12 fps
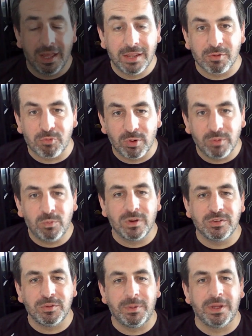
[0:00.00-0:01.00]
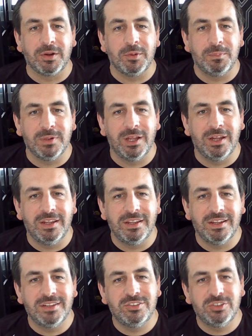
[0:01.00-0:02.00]
Hello everyone, welcome to Pick Up
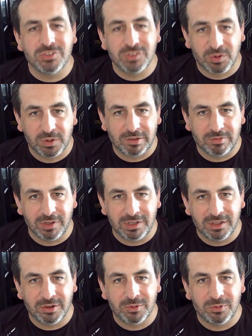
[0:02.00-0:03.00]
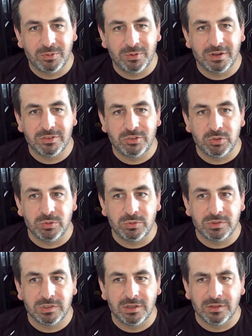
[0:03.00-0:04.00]
Play. Just a quick video to
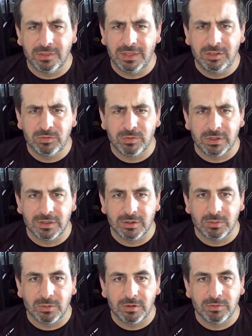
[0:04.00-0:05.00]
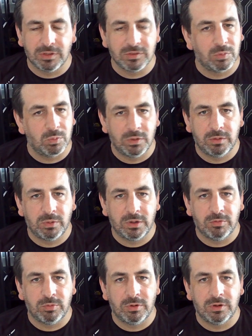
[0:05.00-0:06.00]
start this video off. That's a weird way
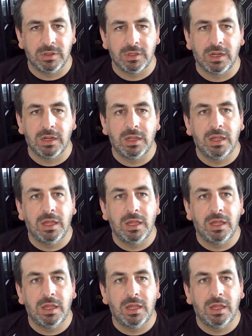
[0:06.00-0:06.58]
of wording that.